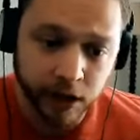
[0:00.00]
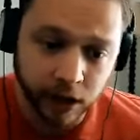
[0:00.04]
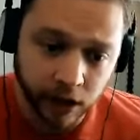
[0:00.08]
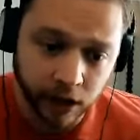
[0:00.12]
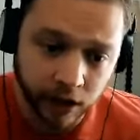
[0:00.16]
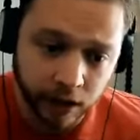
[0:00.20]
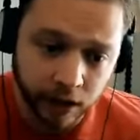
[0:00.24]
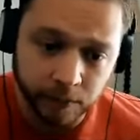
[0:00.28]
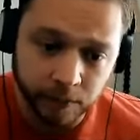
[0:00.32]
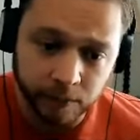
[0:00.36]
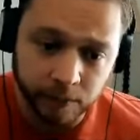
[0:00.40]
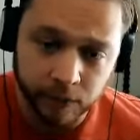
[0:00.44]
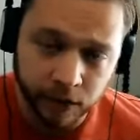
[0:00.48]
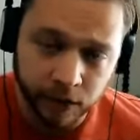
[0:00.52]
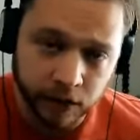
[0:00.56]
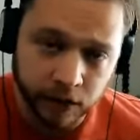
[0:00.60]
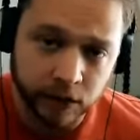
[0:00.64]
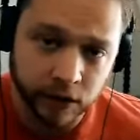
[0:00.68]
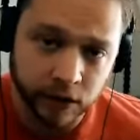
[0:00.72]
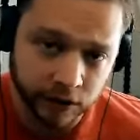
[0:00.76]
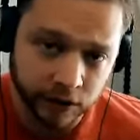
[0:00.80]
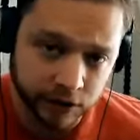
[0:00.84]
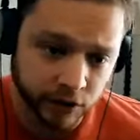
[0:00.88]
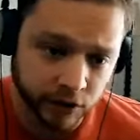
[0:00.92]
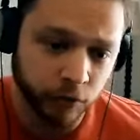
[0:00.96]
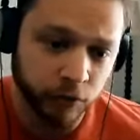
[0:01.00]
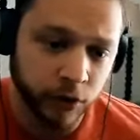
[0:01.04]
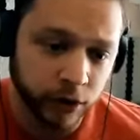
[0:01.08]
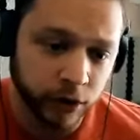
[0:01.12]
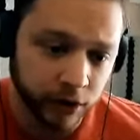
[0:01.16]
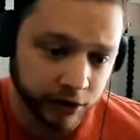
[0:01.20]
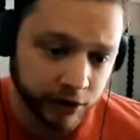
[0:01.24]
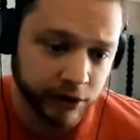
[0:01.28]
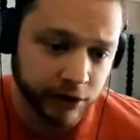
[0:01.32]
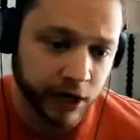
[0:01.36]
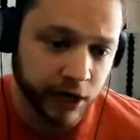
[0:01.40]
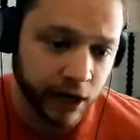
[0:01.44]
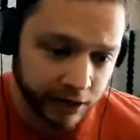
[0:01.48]
Um, it's a
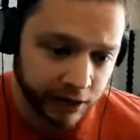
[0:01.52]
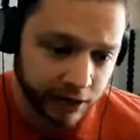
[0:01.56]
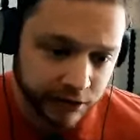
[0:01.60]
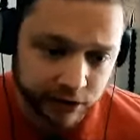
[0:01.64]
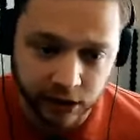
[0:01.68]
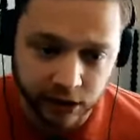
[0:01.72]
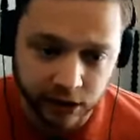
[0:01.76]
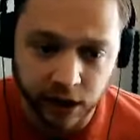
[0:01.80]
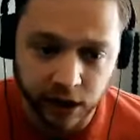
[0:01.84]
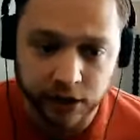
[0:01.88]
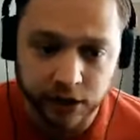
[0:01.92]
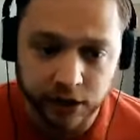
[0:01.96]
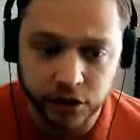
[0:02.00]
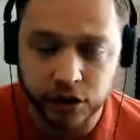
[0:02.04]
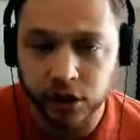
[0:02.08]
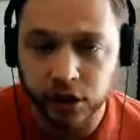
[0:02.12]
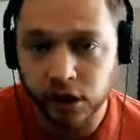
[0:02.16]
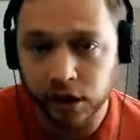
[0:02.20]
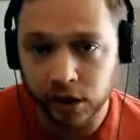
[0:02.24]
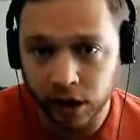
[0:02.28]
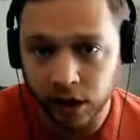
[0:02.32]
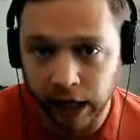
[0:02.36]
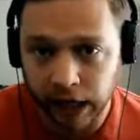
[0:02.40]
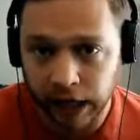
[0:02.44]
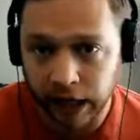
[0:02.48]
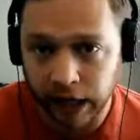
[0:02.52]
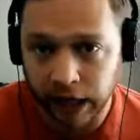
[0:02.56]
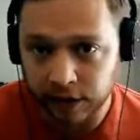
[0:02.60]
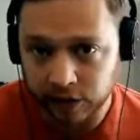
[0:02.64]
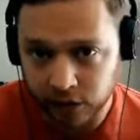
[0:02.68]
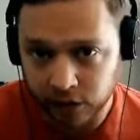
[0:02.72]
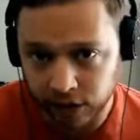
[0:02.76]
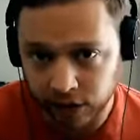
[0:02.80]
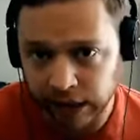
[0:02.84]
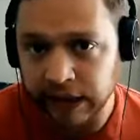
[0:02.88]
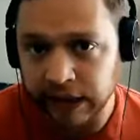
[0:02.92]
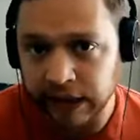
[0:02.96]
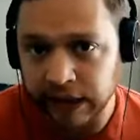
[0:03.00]
really nice touch uh,
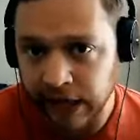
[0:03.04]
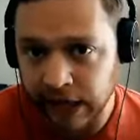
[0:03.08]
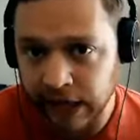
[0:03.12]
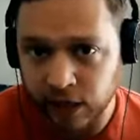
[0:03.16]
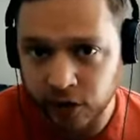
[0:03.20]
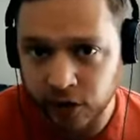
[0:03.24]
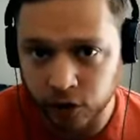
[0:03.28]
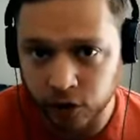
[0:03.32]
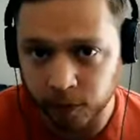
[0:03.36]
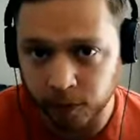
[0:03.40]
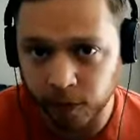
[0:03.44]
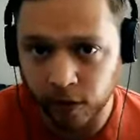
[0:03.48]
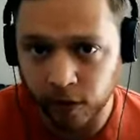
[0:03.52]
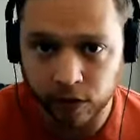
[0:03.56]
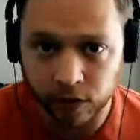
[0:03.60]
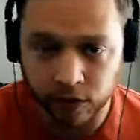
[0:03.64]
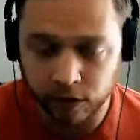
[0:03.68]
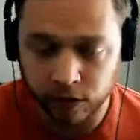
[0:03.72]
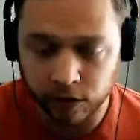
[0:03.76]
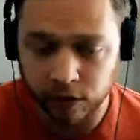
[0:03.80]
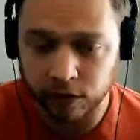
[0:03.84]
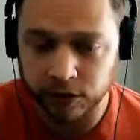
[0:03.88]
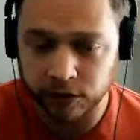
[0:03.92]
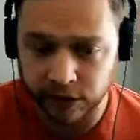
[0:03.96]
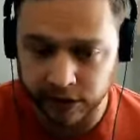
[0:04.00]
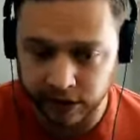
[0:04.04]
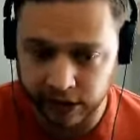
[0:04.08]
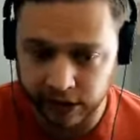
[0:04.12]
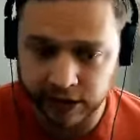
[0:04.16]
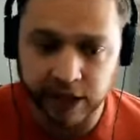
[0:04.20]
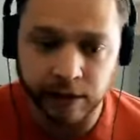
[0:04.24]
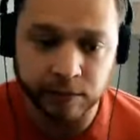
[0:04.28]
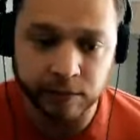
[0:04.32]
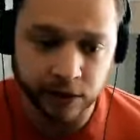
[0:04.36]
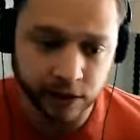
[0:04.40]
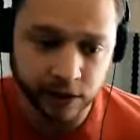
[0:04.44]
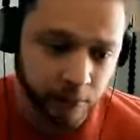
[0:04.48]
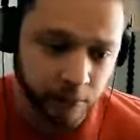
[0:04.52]
to engage your partners and get
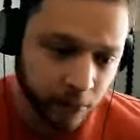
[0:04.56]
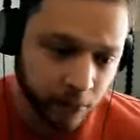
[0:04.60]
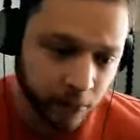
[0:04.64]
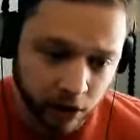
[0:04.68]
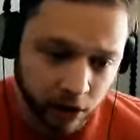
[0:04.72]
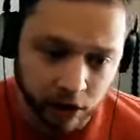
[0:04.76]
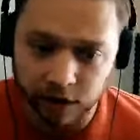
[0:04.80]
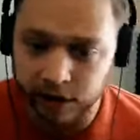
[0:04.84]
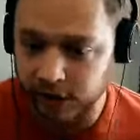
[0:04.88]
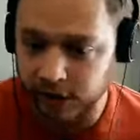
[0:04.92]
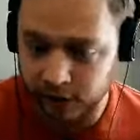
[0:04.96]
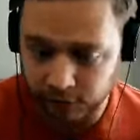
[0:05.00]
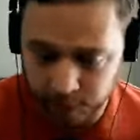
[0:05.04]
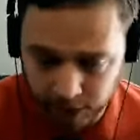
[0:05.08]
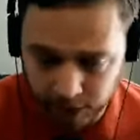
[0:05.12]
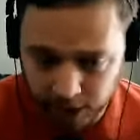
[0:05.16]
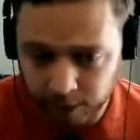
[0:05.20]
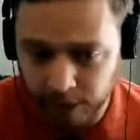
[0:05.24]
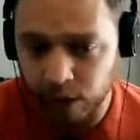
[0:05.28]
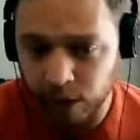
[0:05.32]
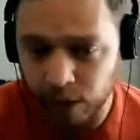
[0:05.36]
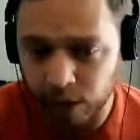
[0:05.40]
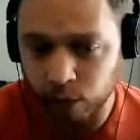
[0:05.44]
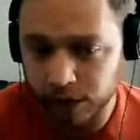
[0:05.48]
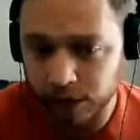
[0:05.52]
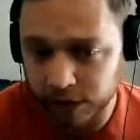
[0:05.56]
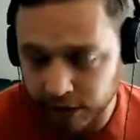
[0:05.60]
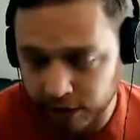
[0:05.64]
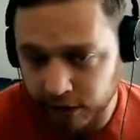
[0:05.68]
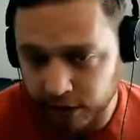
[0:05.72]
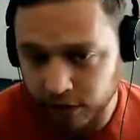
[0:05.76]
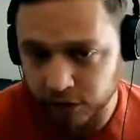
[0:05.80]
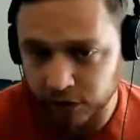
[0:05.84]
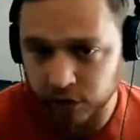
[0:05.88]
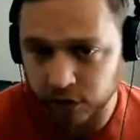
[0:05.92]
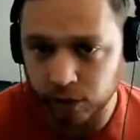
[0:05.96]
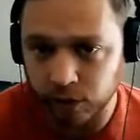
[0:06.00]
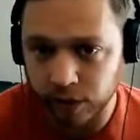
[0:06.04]
them to come on and speak about what they're
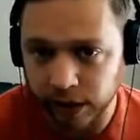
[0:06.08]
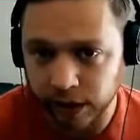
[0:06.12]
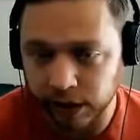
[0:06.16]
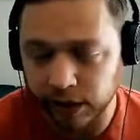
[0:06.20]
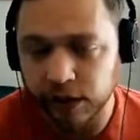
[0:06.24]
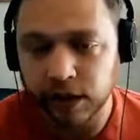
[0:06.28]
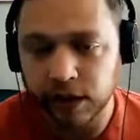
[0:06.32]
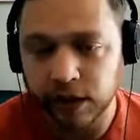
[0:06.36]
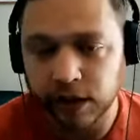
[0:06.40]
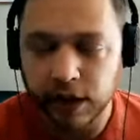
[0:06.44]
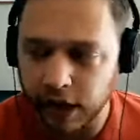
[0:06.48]
doing.